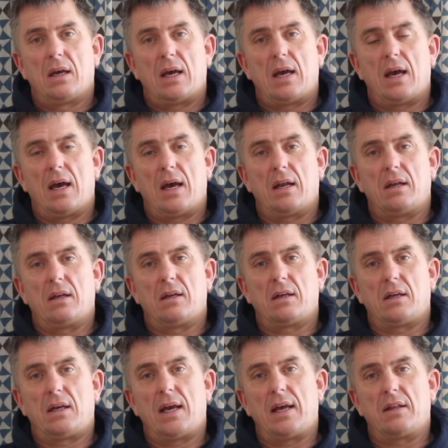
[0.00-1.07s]
and
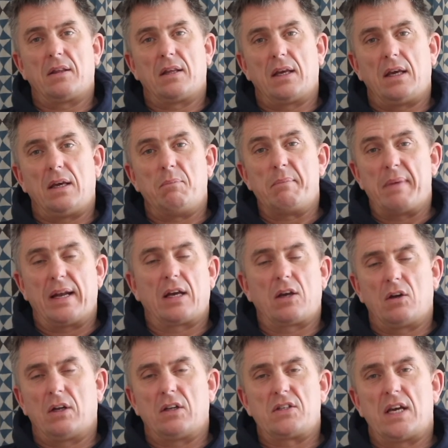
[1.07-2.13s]
get the
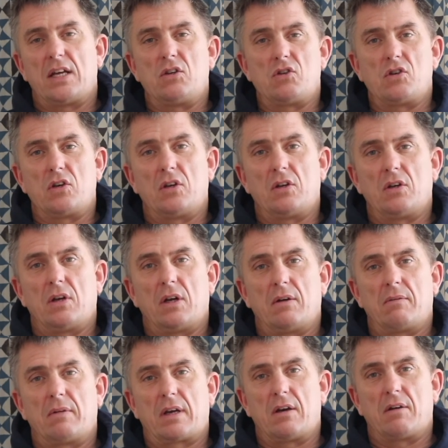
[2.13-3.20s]
medical attention
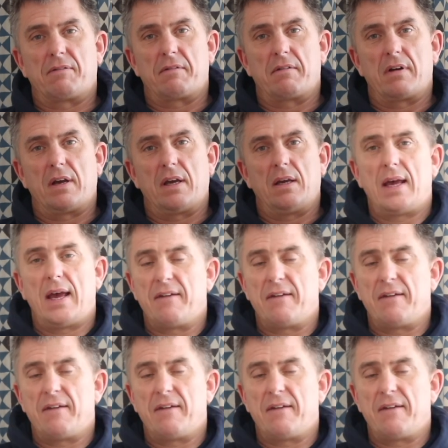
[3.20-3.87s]
and recovery.